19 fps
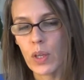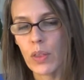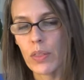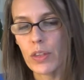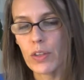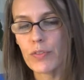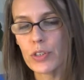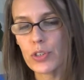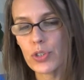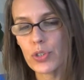The
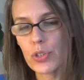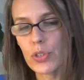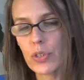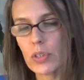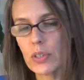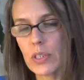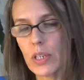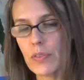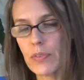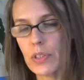official
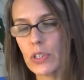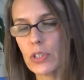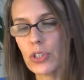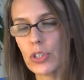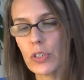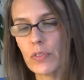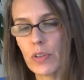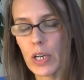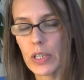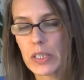definition
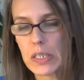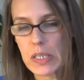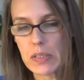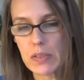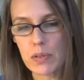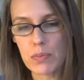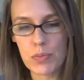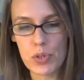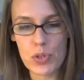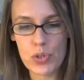of
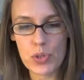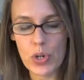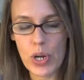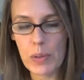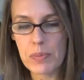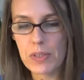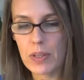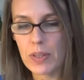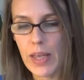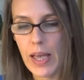autism
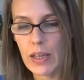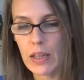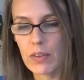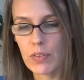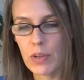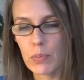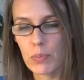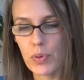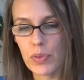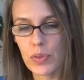describes a lack of
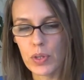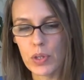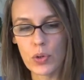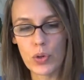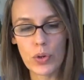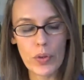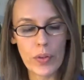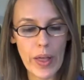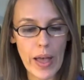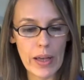empathy or
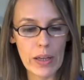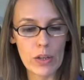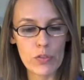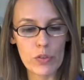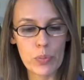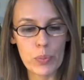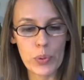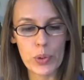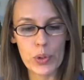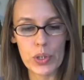a lack of
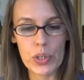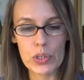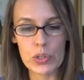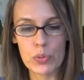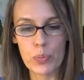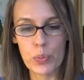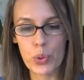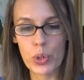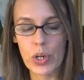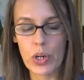ability to
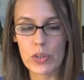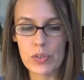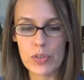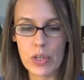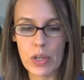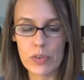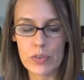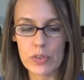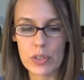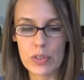put
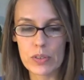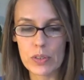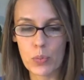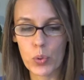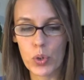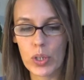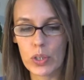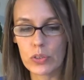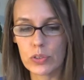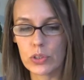ourselves in
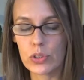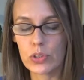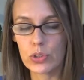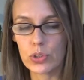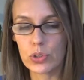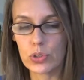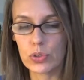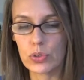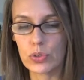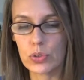someone else's
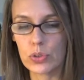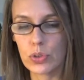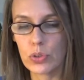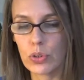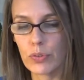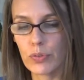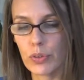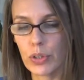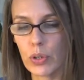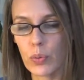shoes or
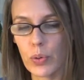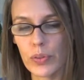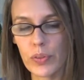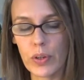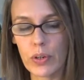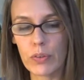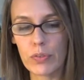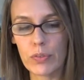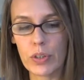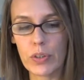feel what
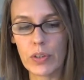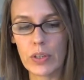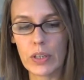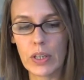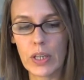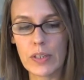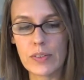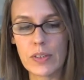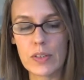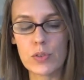they're feeling
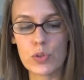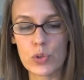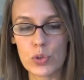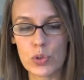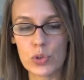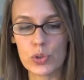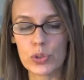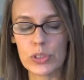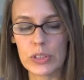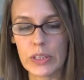as a
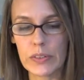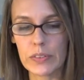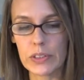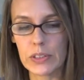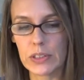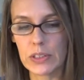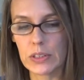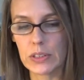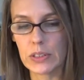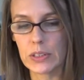social
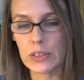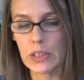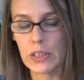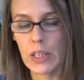deficit.